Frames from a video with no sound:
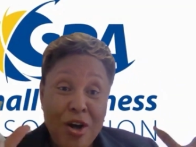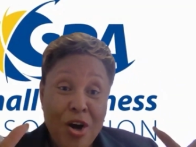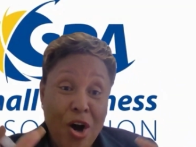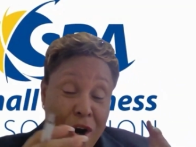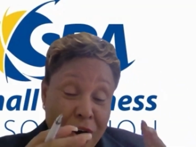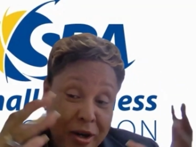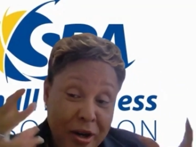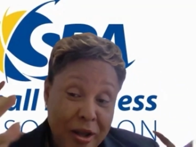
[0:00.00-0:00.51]

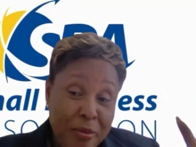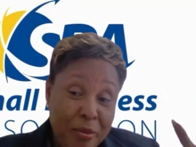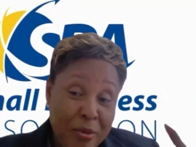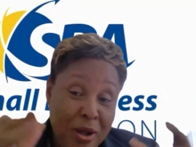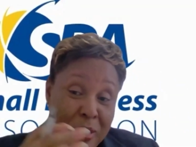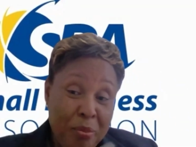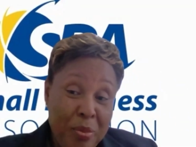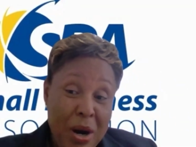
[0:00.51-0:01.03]
or in
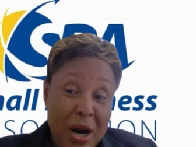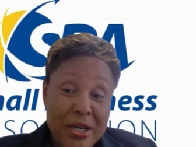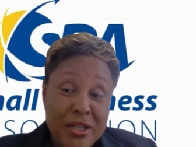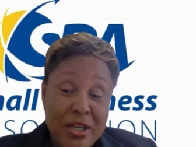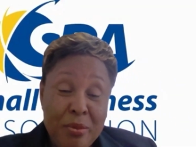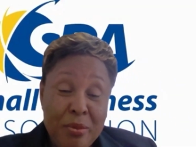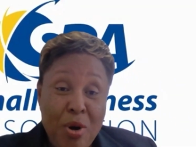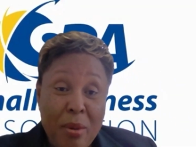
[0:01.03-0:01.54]
other parts
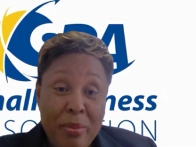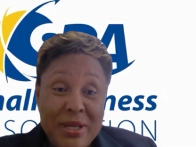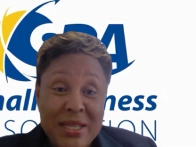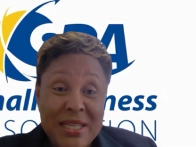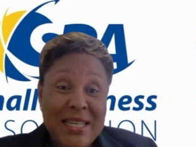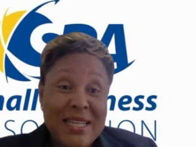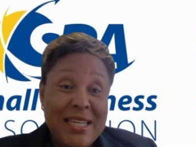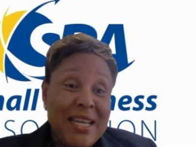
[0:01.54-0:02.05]
of the
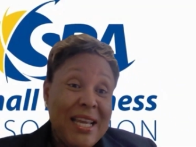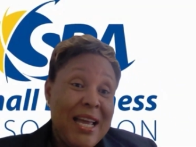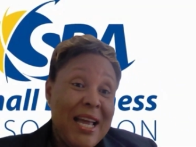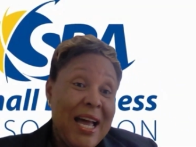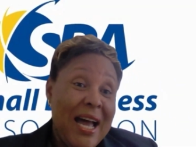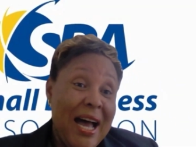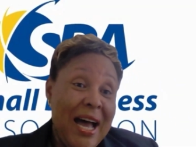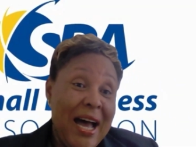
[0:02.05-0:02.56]
property.
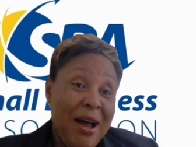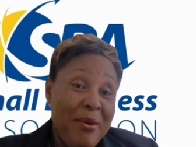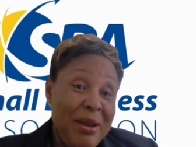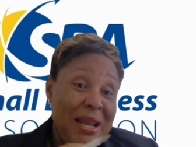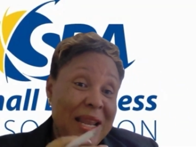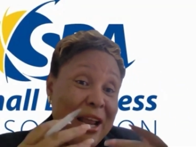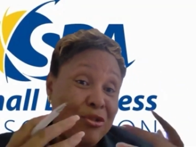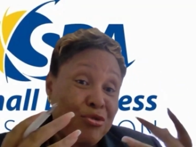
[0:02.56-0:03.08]

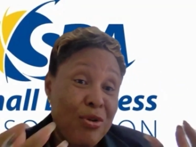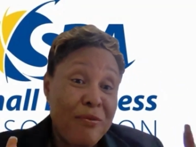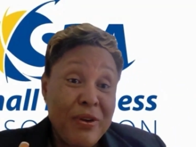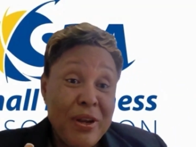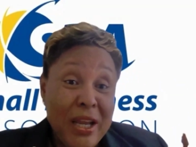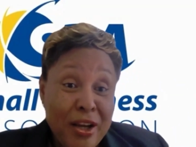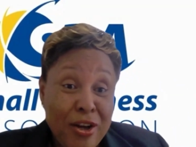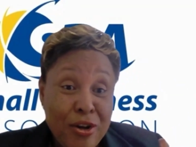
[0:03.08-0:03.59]
Electric
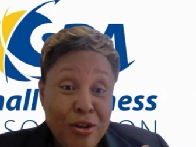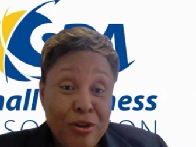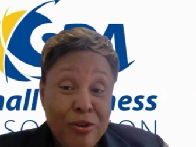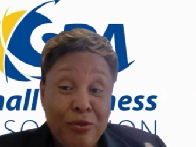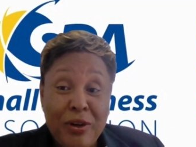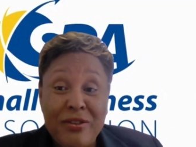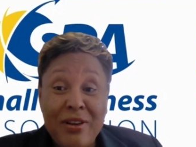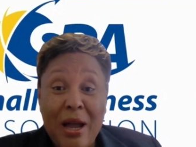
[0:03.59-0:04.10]

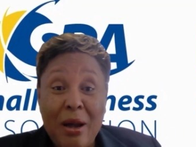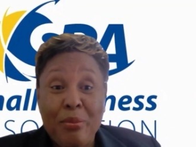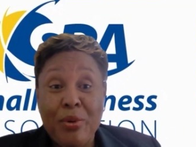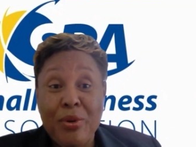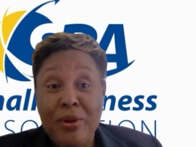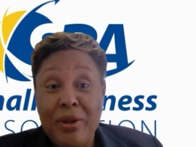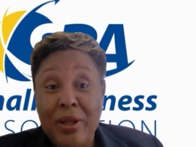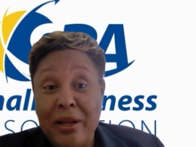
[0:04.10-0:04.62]
vehicles, for
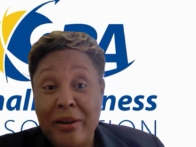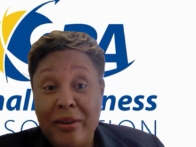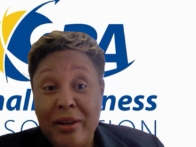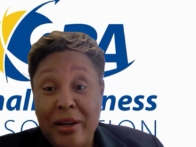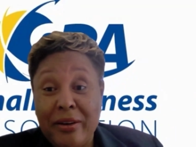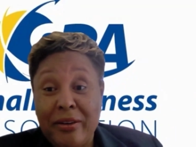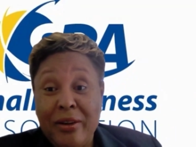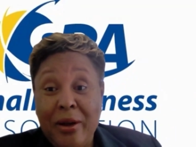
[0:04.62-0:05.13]
example,
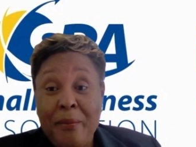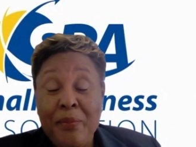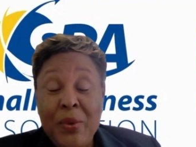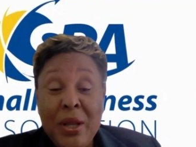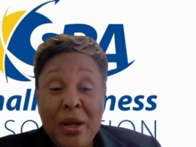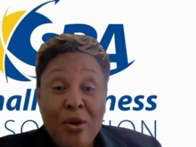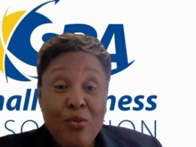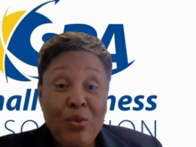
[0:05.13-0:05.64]
there's some
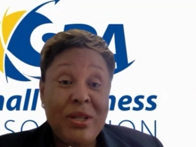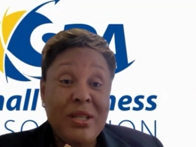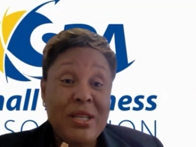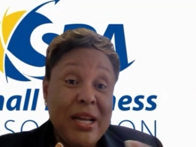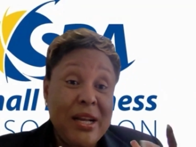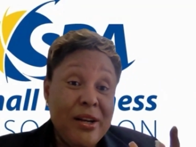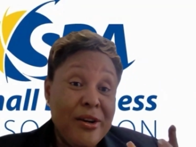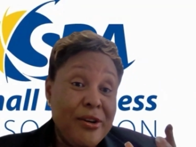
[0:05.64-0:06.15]

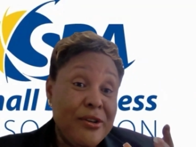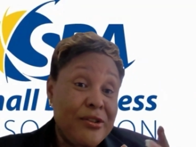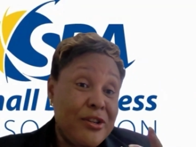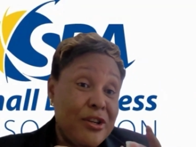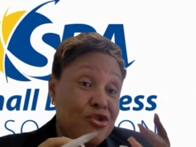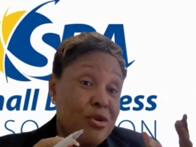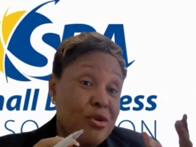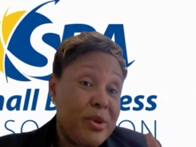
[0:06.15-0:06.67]
retailers,
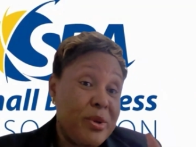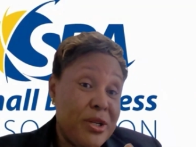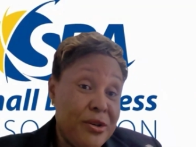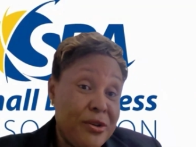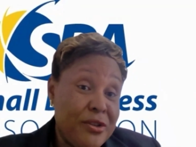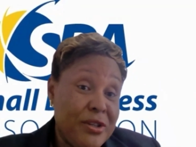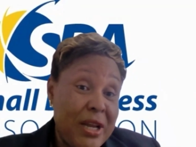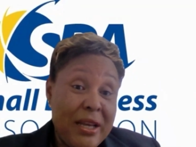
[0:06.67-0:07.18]

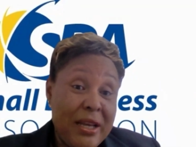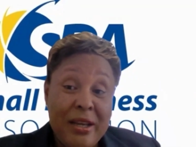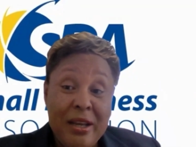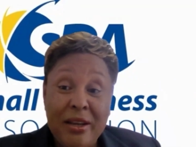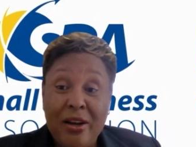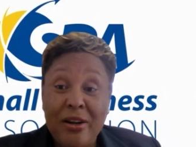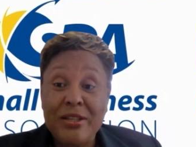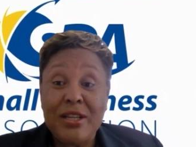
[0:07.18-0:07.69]
distributors that
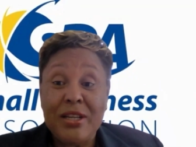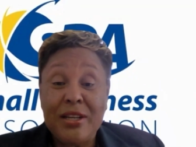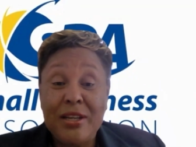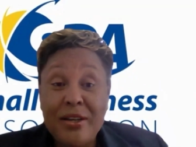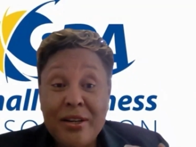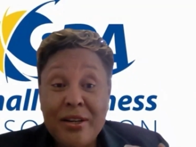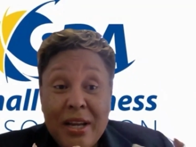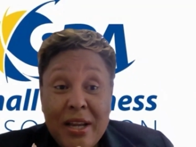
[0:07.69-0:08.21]
can
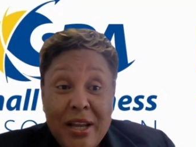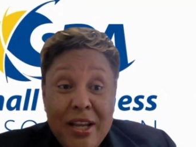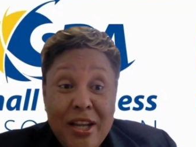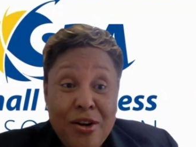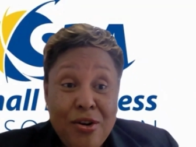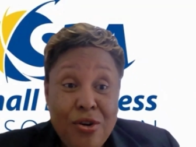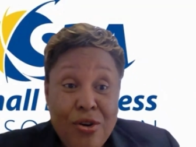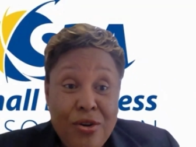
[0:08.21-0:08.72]
consider,
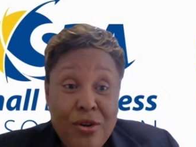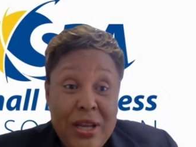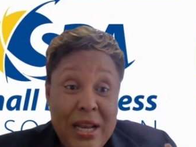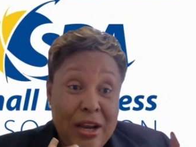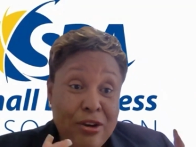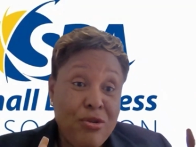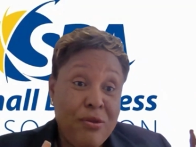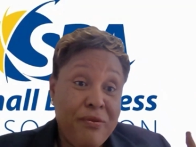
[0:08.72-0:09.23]

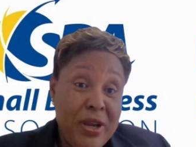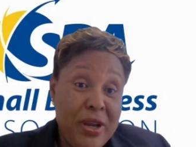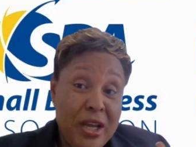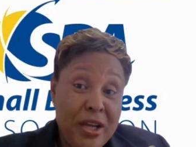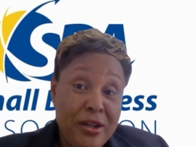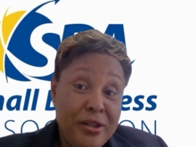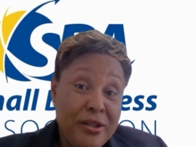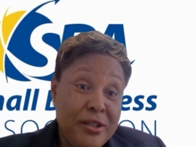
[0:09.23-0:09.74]
electric
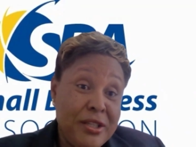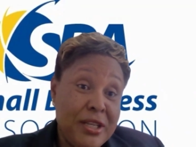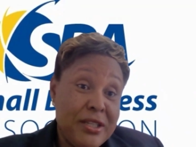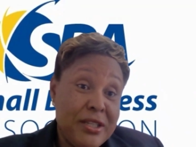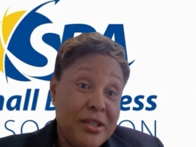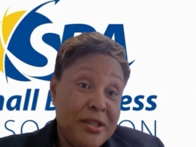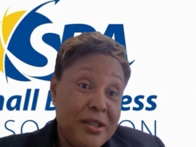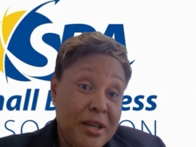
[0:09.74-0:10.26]
vehicles
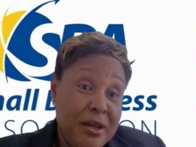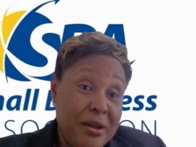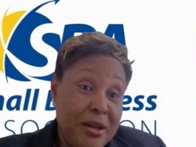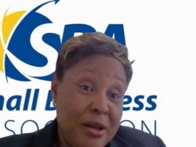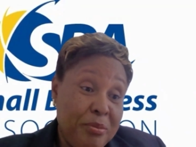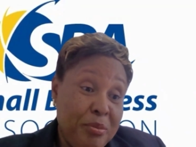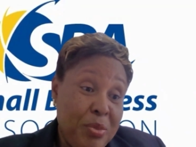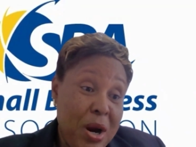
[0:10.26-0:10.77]
as
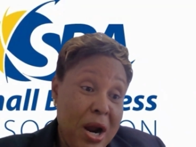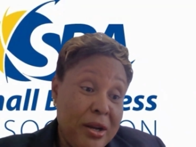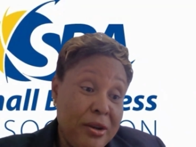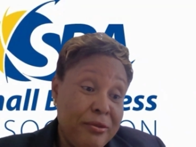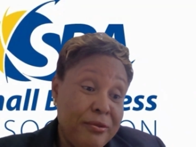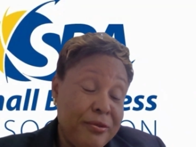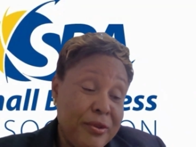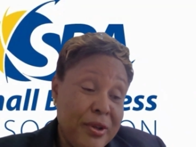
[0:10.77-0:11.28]
a part
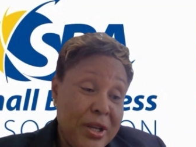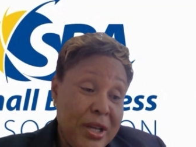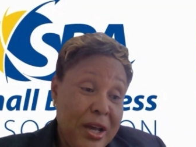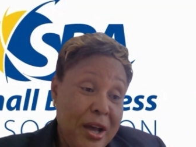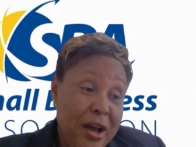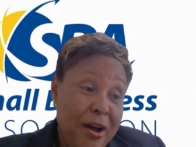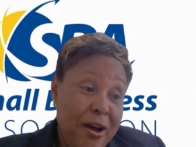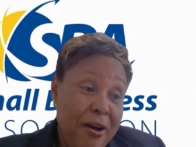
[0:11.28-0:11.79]
of
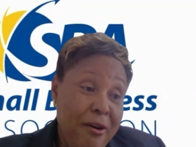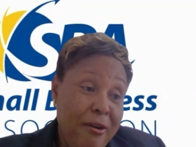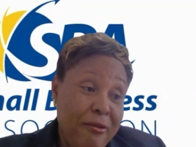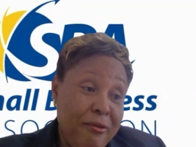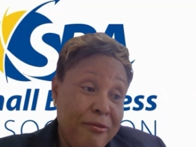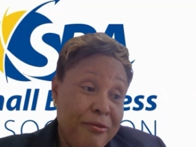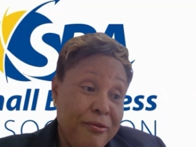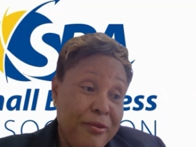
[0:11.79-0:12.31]

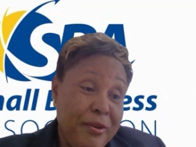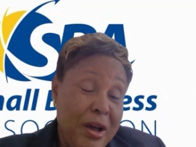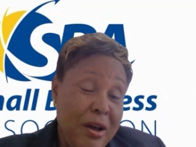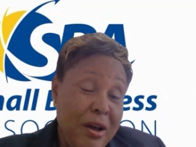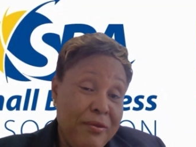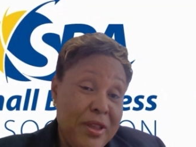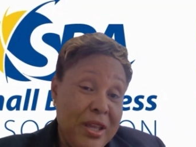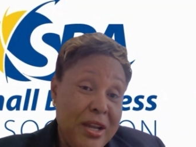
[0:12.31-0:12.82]

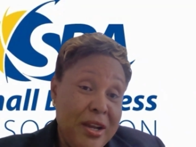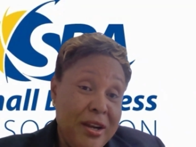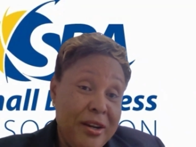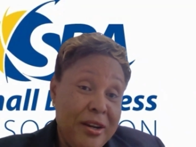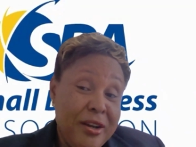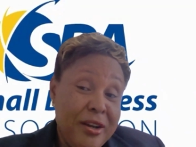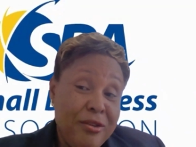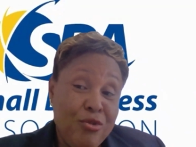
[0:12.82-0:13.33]

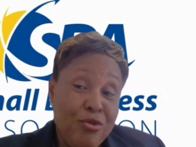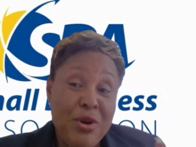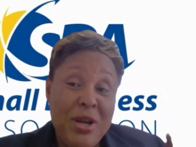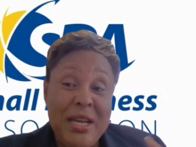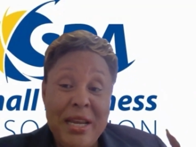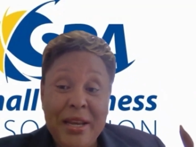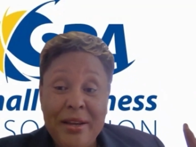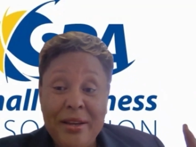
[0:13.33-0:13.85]
their
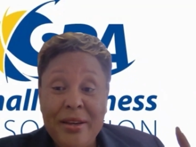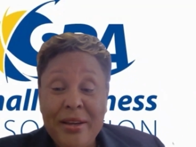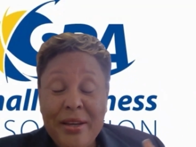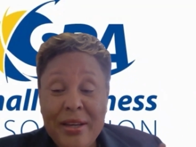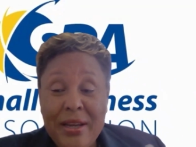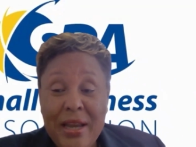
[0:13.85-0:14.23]
greening